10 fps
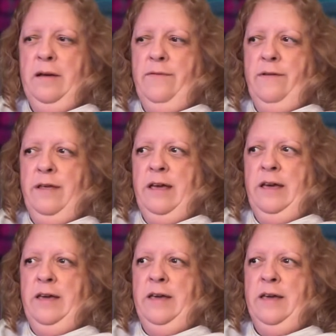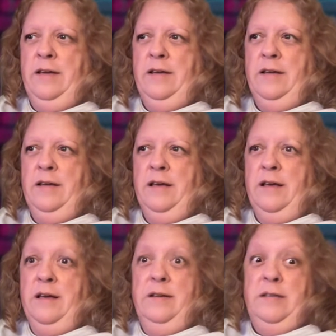for like
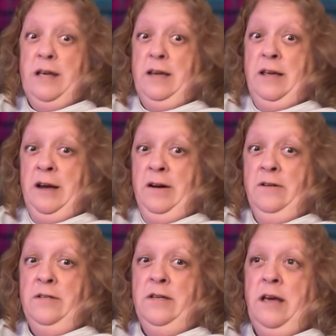10 years,